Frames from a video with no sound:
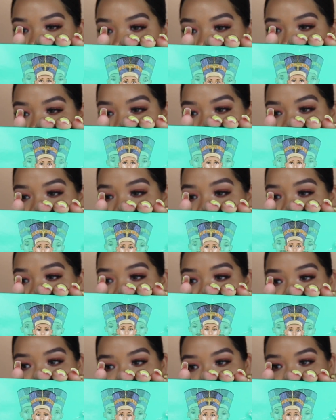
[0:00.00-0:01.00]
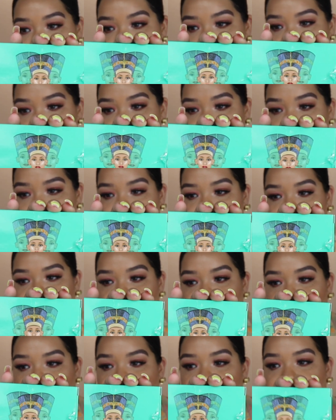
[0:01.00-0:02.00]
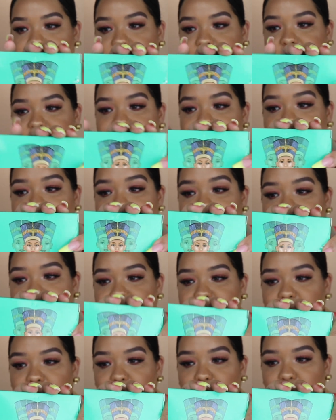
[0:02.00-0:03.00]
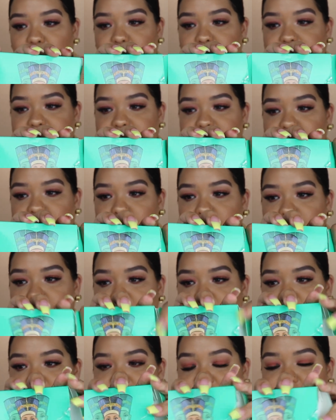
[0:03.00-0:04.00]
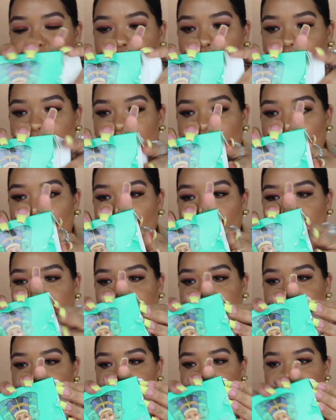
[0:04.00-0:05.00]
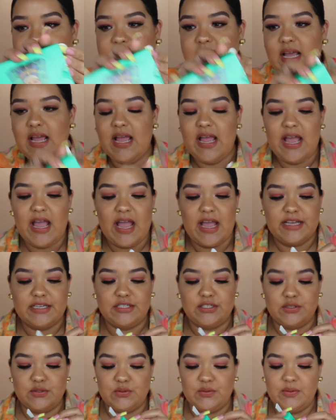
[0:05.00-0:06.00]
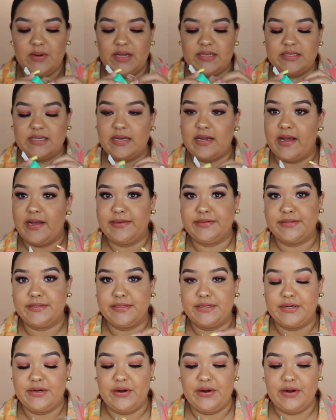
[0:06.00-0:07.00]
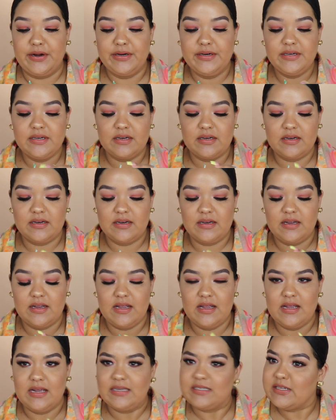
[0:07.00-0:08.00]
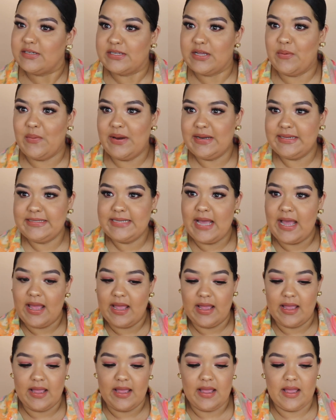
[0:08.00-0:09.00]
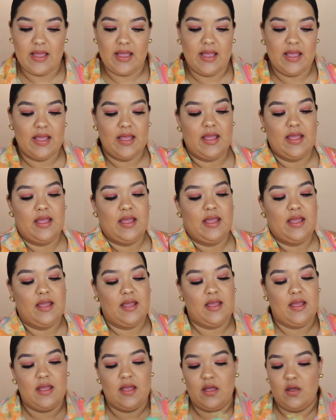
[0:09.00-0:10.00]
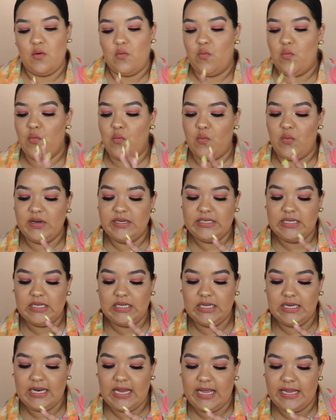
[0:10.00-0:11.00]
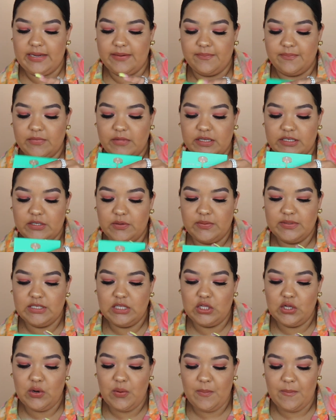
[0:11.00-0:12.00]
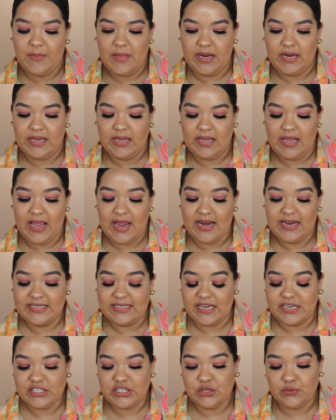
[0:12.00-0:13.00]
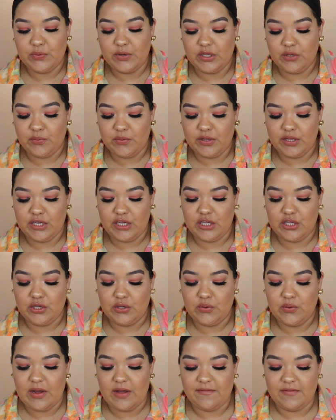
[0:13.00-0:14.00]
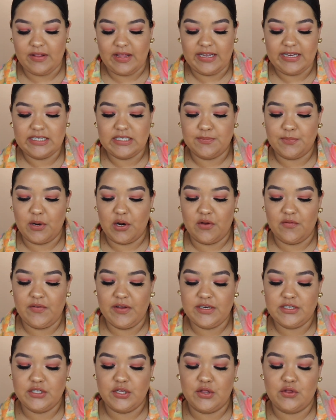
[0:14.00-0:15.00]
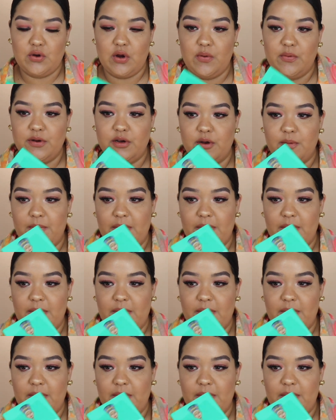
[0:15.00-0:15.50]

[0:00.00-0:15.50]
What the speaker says: So I got the Nubian by Juvia's, and I didn't even know there was a gift with purchase, so I opened this as soon as I got into the car. So I was like, what is that? What does it look like? So it's a little mini, and it's actually really, really cute. I feel like it's perfect to throw in your